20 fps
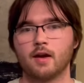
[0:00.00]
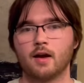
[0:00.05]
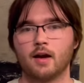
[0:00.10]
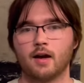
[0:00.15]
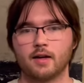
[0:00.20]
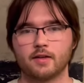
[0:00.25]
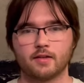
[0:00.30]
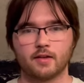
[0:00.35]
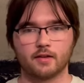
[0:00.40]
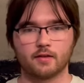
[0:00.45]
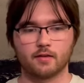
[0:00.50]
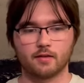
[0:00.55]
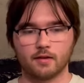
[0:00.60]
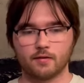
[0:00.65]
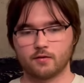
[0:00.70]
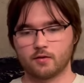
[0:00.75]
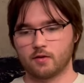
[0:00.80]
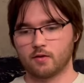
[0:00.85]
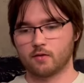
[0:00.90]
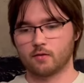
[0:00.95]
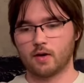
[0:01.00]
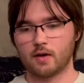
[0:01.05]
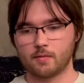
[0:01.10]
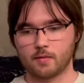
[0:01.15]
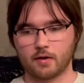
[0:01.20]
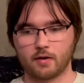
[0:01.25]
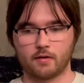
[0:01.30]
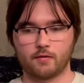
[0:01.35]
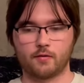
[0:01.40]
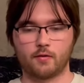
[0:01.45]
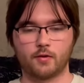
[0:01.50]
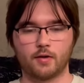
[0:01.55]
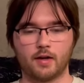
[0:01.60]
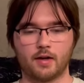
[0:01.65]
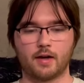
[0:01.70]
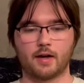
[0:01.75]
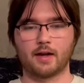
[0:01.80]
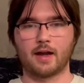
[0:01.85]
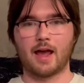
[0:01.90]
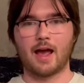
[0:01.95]
I take the left and the right microphone and
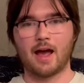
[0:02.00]
I